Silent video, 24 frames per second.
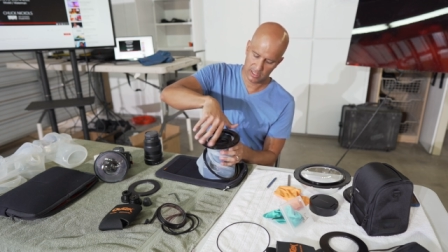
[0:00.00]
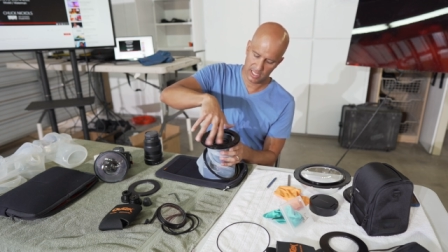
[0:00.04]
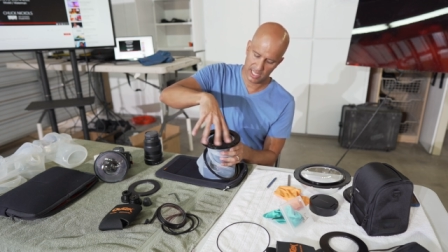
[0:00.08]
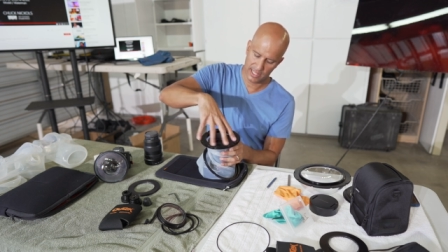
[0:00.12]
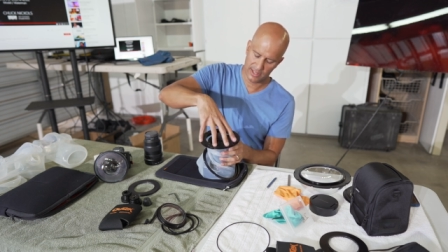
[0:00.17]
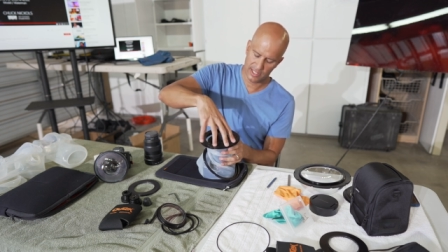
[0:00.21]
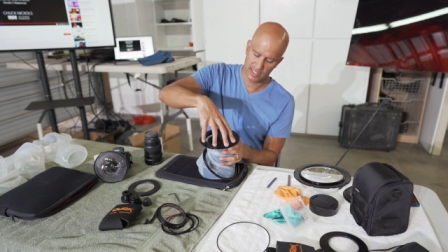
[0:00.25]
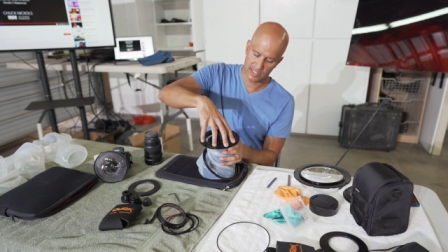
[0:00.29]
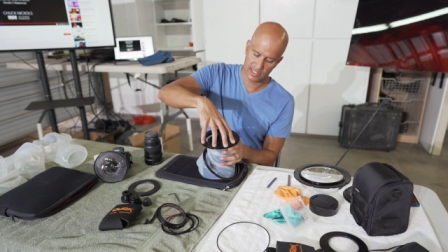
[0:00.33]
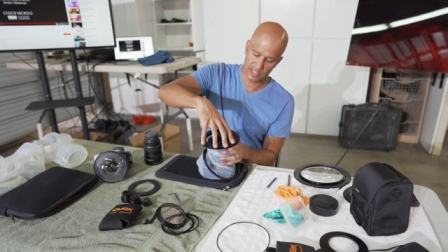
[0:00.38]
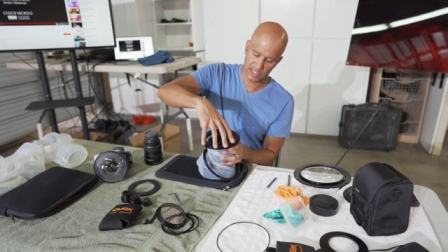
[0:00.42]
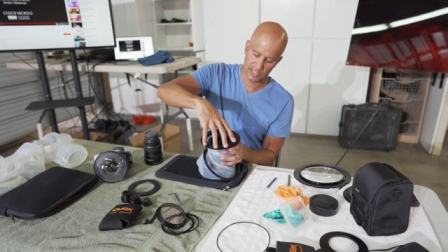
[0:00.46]

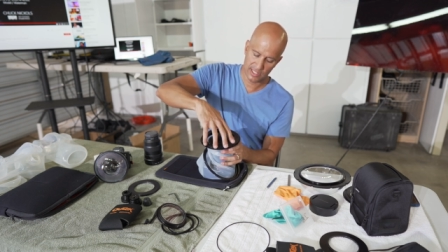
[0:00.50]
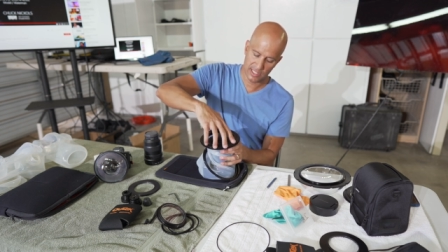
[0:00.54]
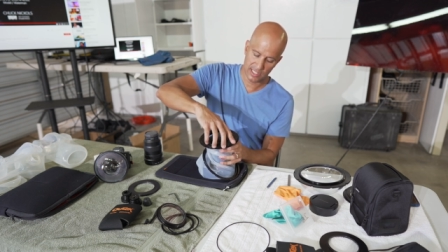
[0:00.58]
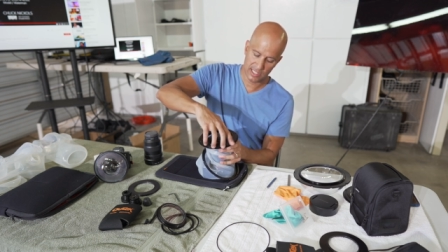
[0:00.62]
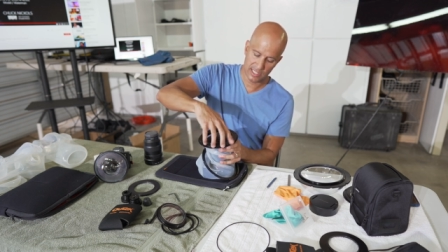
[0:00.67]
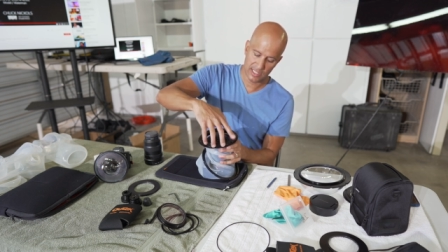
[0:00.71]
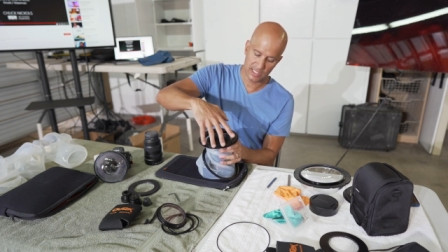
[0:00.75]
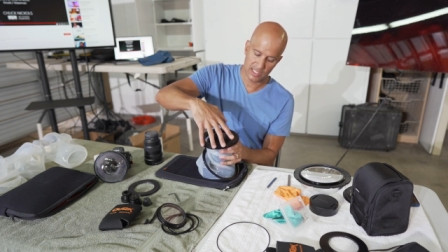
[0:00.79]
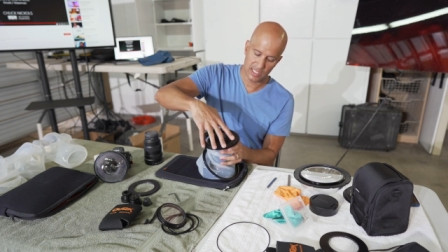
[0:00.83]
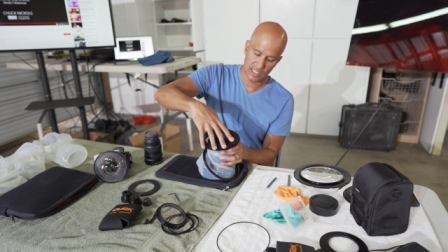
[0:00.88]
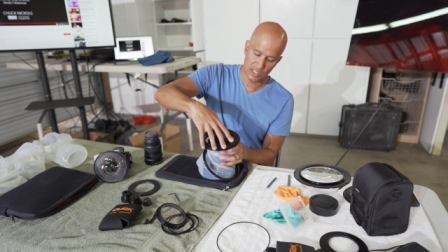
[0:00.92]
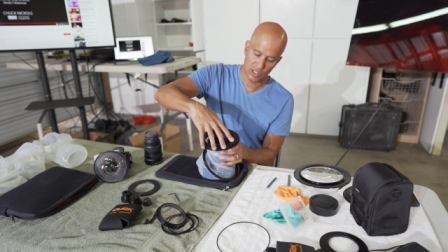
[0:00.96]
and this is the
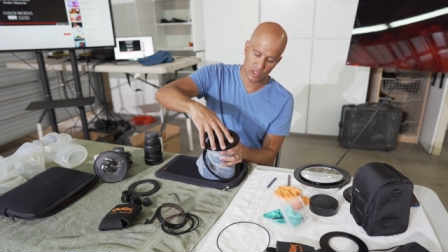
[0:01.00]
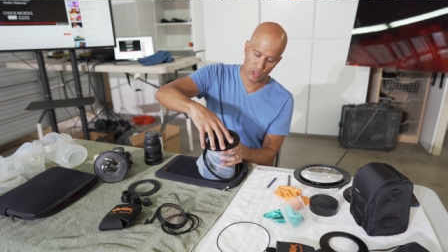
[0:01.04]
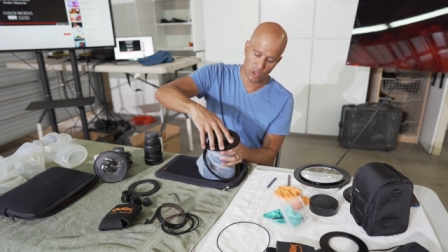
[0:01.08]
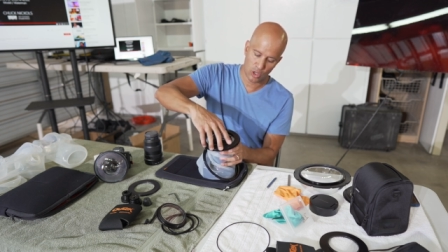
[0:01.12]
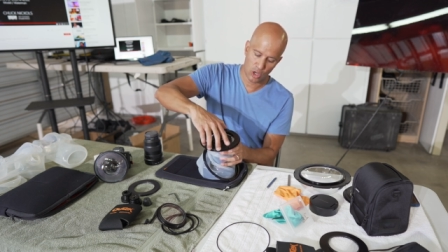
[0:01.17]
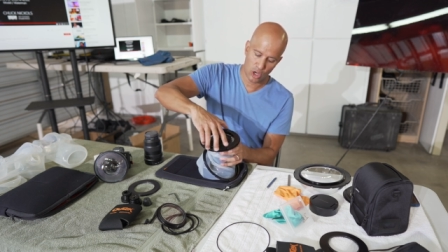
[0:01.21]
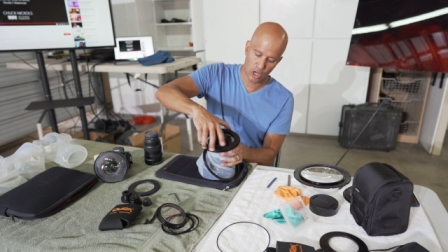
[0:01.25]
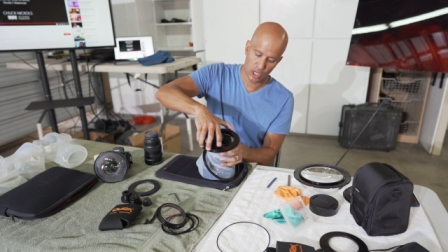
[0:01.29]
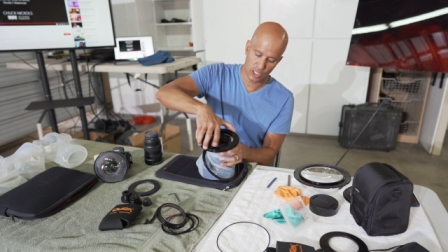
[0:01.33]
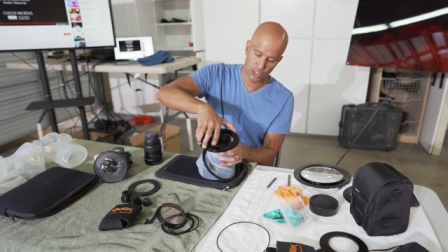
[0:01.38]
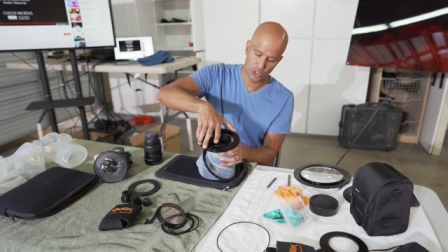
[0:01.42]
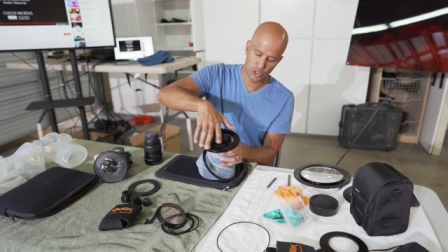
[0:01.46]

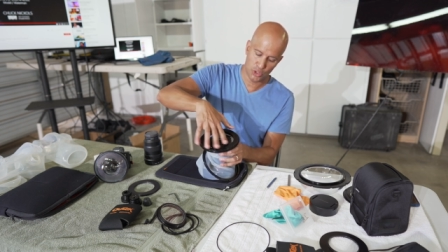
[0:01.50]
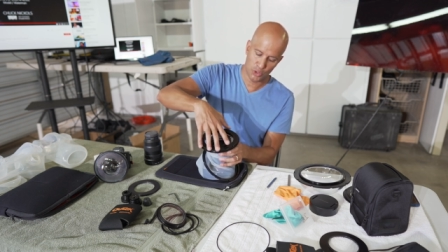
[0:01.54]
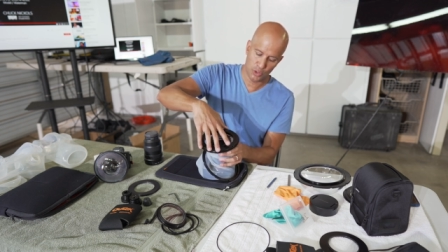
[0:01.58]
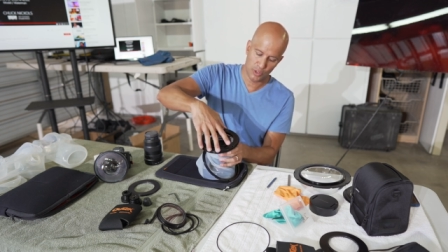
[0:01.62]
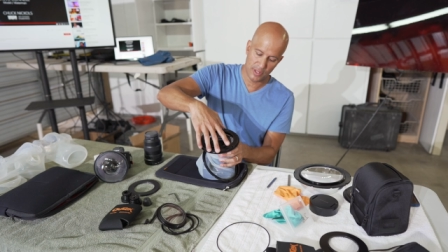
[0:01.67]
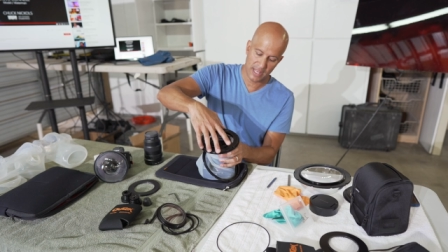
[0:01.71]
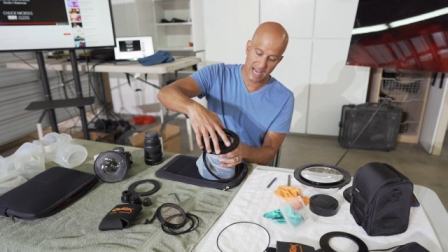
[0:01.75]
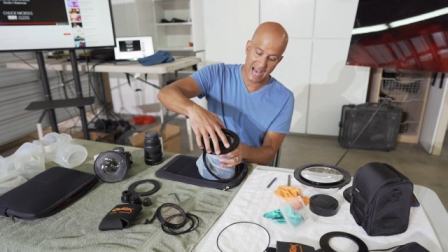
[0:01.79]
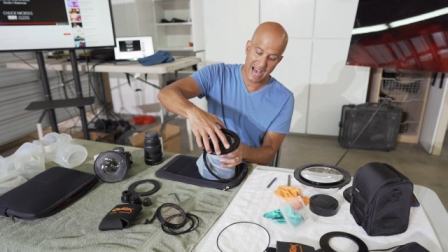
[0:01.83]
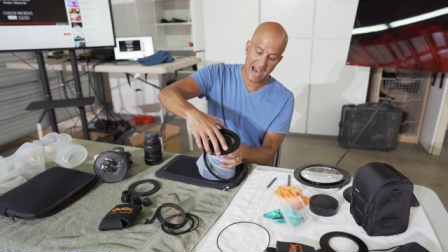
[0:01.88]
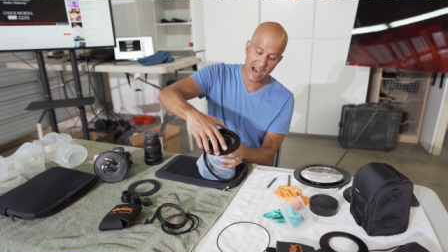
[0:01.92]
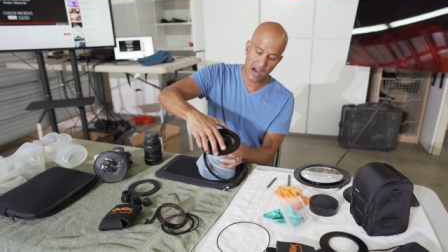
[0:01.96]
seal onto
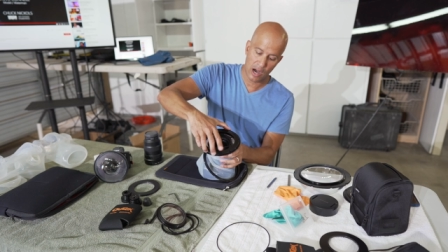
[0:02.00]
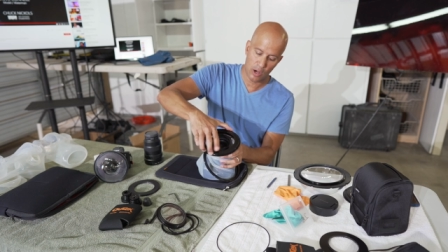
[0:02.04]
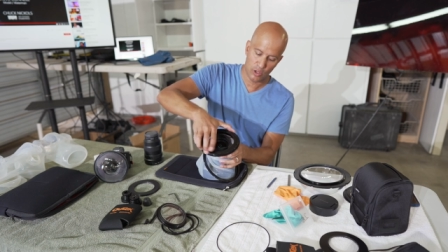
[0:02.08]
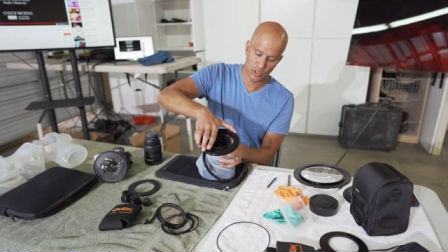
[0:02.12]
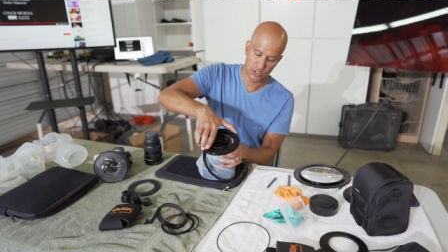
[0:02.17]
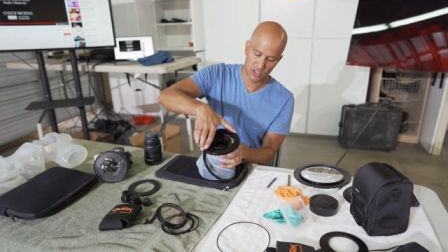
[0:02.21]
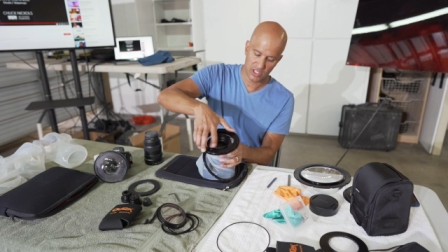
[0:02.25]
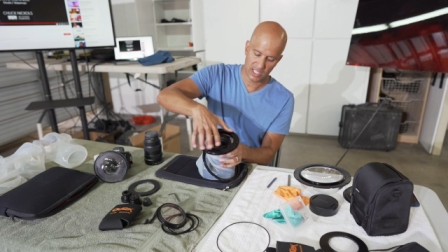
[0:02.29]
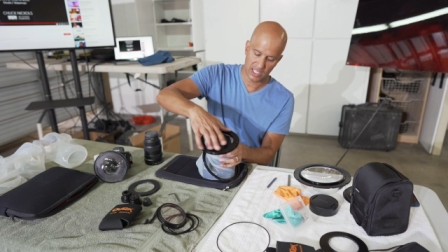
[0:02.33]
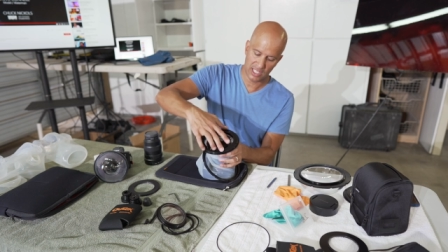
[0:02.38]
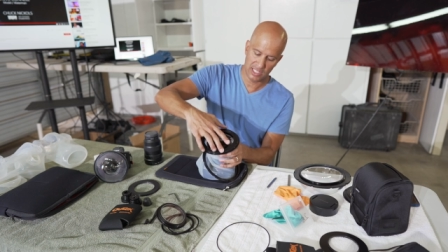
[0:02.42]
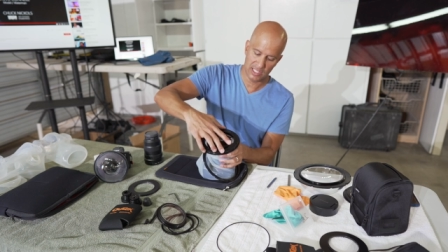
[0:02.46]
the
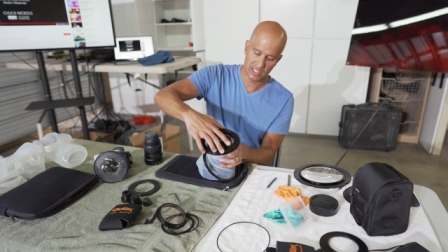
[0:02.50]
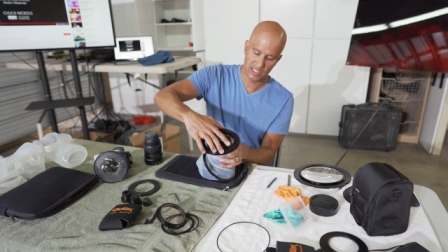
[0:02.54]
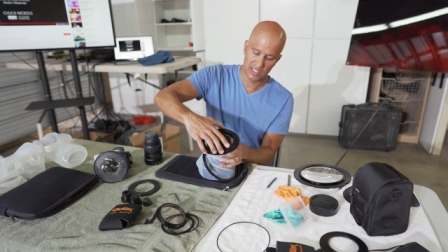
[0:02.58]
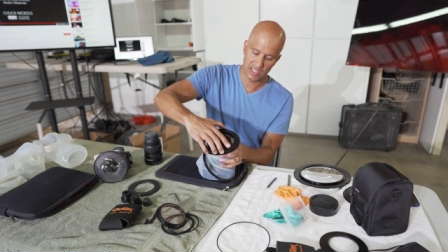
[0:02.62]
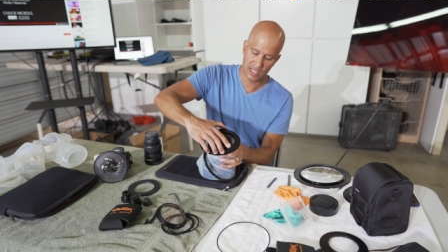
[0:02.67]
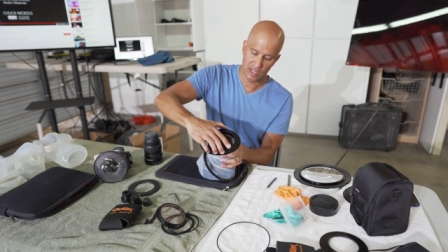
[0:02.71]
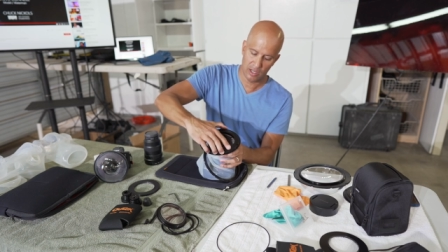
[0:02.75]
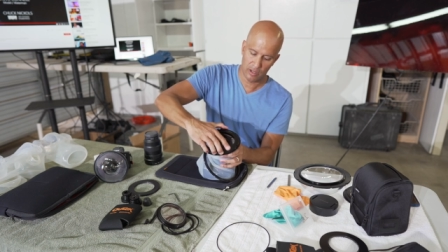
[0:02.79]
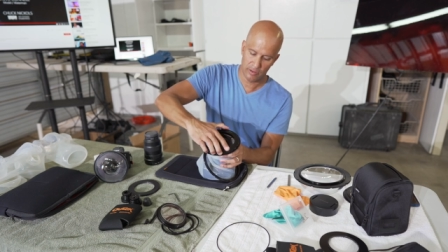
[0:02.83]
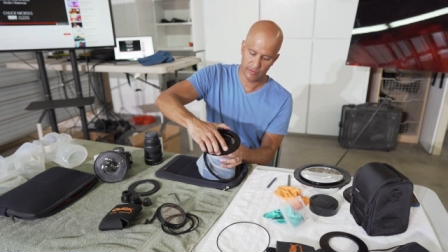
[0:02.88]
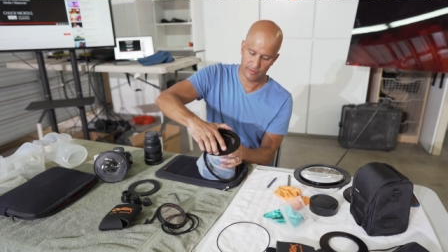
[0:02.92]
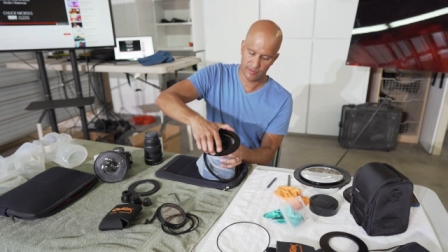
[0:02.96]
housing
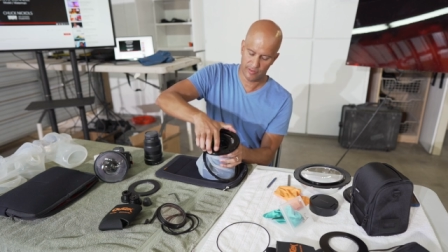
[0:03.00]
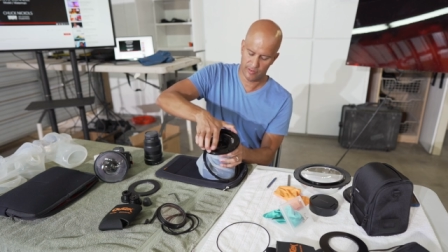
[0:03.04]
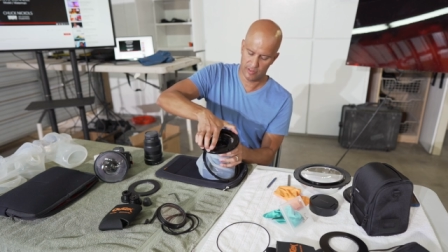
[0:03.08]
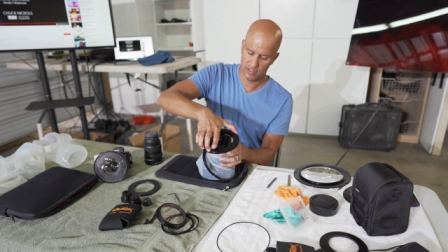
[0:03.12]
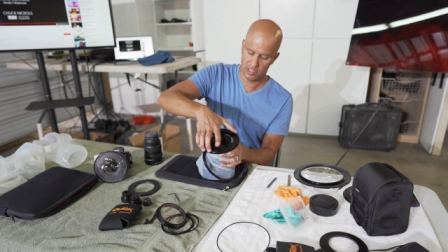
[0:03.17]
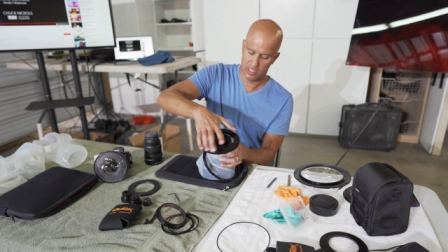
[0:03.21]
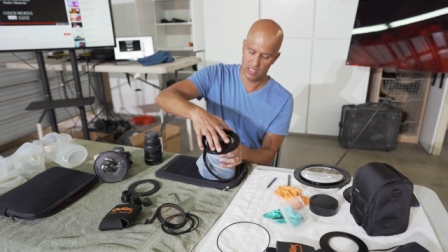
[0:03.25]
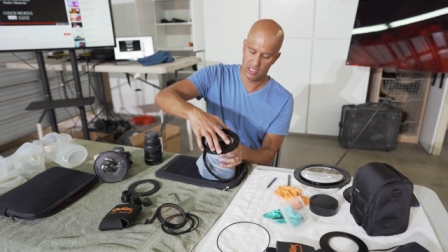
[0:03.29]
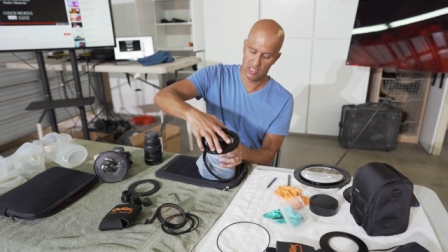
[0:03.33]
itself,